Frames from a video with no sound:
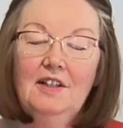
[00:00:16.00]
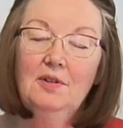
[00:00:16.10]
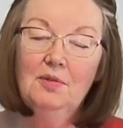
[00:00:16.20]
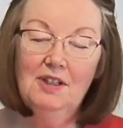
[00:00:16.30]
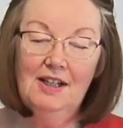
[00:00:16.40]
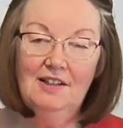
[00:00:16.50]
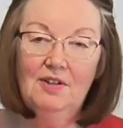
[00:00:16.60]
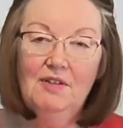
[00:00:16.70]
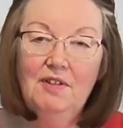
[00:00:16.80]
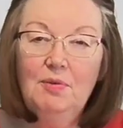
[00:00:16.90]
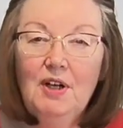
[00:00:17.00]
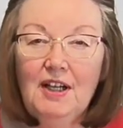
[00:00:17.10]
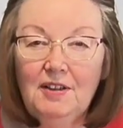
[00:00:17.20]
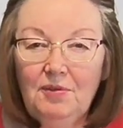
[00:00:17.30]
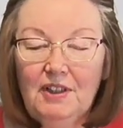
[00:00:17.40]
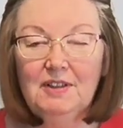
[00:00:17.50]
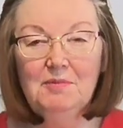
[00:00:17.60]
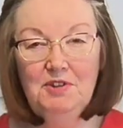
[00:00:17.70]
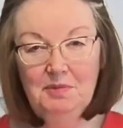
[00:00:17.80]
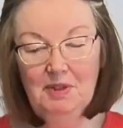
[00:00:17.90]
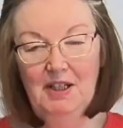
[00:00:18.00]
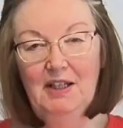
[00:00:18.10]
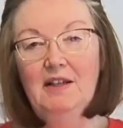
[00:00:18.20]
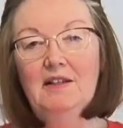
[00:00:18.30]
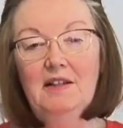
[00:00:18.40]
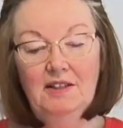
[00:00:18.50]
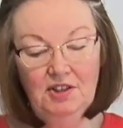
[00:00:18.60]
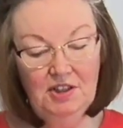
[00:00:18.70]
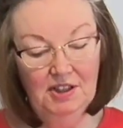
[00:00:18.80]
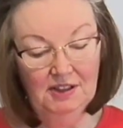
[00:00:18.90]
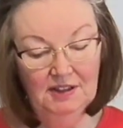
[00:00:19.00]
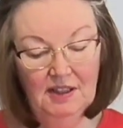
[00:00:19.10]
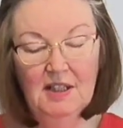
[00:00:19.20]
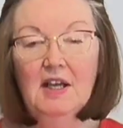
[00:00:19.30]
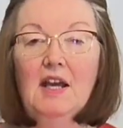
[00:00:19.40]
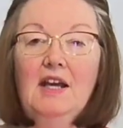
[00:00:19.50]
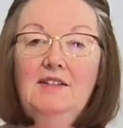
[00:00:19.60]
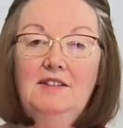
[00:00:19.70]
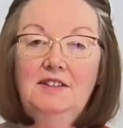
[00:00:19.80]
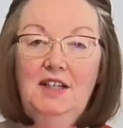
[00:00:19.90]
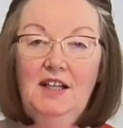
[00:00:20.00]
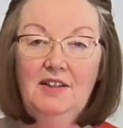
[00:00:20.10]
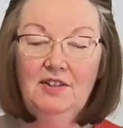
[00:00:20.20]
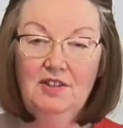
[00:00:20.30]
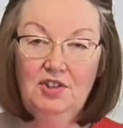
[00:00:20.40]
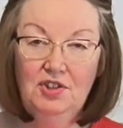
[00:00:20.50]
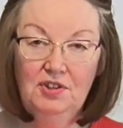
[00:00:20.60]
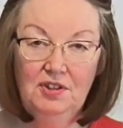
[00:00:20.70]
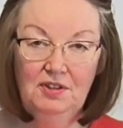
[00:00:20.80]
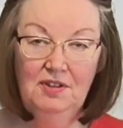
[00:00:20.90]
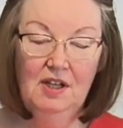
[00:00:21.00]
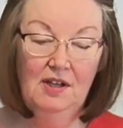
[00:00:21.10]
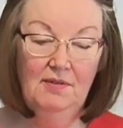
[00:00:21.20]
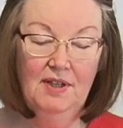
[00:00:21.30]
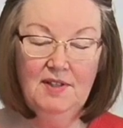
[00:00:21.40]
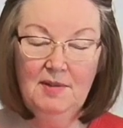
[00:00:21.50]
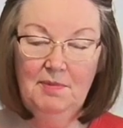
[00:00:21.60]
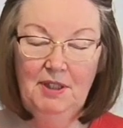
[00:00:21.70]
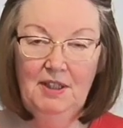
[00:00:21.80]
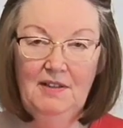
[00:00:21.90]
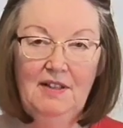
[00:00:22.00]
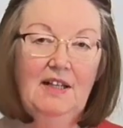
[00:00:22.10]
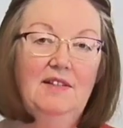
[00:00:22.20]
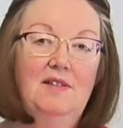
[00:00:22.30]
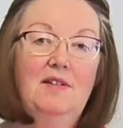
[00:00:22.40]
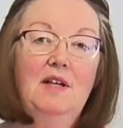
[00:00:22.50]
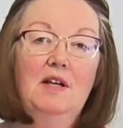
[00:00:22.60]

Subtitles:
Well, hello everyone, welcome to my kitchen, and today I'm going to show you a recipe, and that's